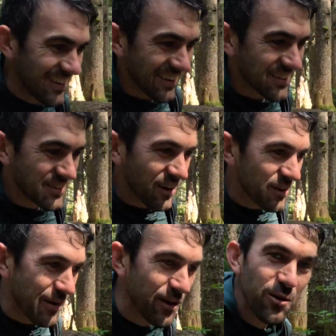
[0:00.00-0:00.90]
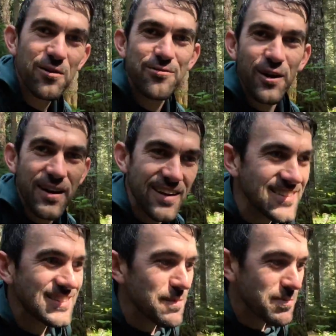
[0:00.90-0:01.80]
like dunk my whole foot and
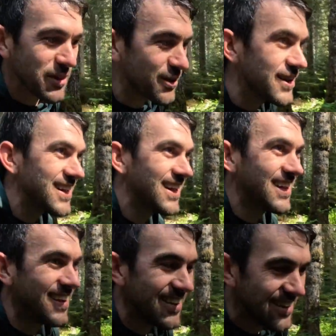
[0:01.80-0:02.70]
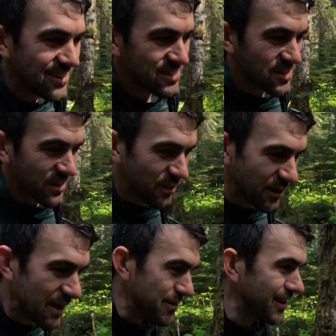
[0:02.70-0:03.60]
step in the creek so I could
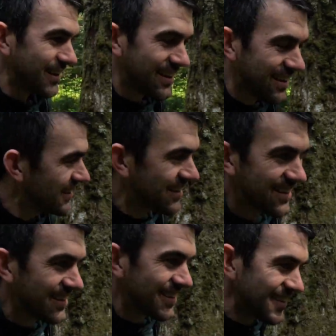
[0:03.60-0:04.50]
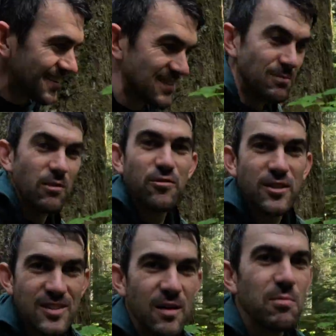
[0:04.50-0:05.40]
grab it. My
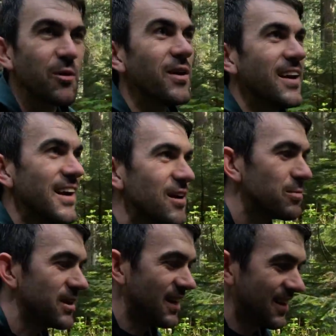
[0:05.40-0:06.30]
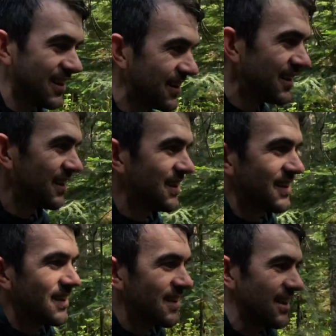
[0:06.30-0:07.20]
foot's sopping wet now, but
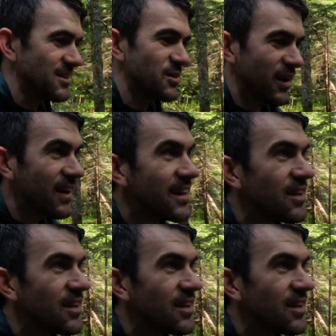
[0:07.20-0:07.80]
that's okay.